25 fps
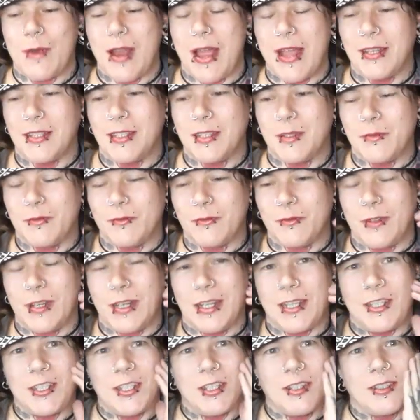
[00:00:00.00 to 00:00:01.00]
random
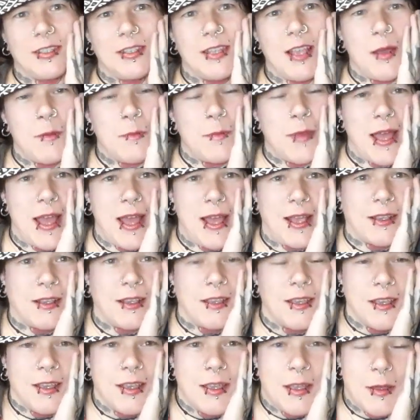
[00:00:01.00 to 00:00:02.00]
religious
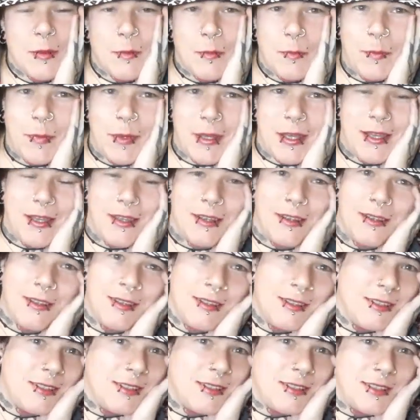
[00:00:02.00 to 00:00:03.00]
nutbag, but
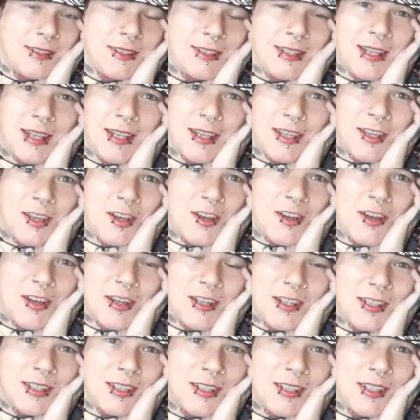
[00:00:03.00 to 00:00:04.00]
dear
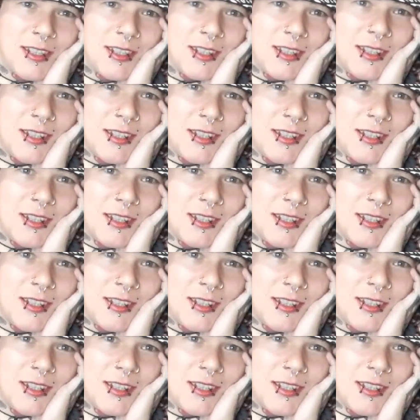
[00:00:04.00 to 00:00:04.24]
God,